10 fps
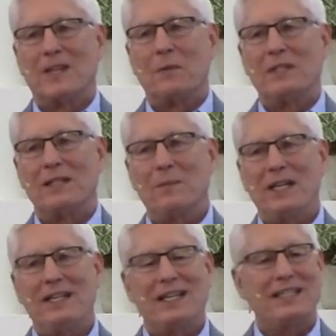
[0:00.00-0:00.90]
When
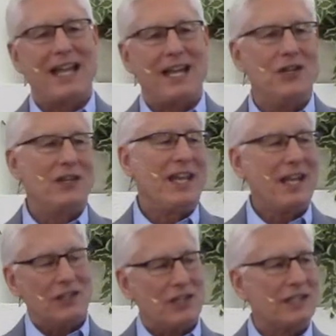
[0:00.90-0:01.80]
somebody does that, you
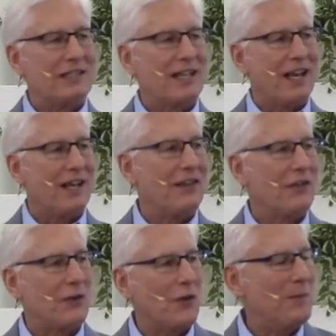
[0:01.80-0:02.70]
can't just kind
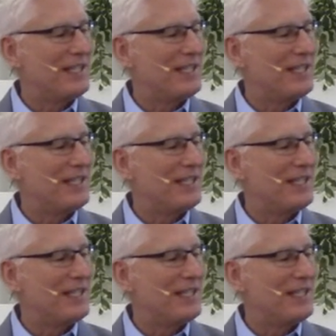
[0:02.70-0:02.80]
of throw him